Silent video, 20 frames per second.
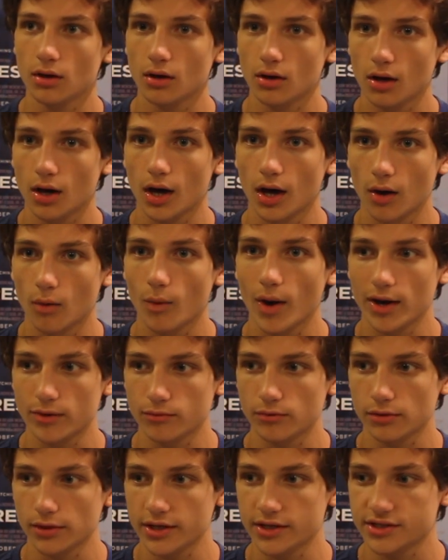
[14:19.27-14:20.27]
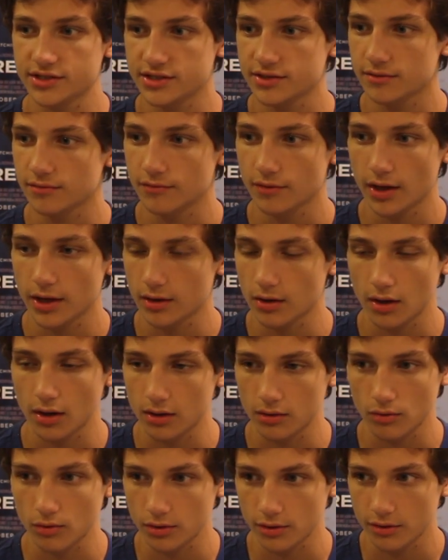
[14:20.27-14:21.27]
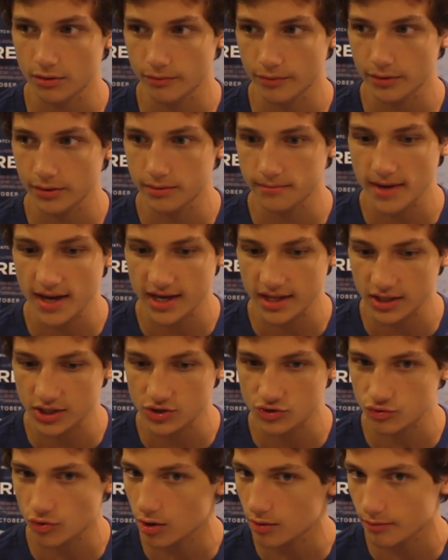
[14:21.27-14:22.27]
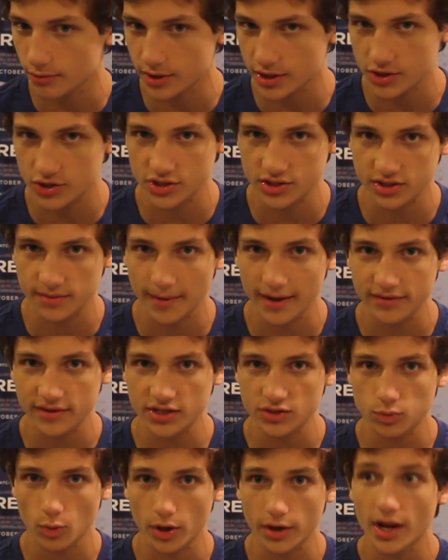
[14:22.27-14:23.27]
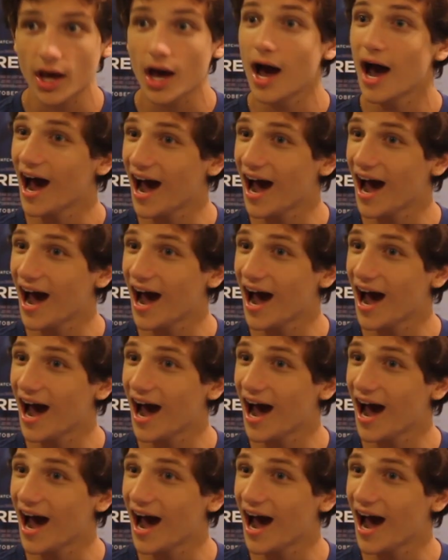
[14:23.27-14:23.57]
wide release in order to really make any strong predictions about this one.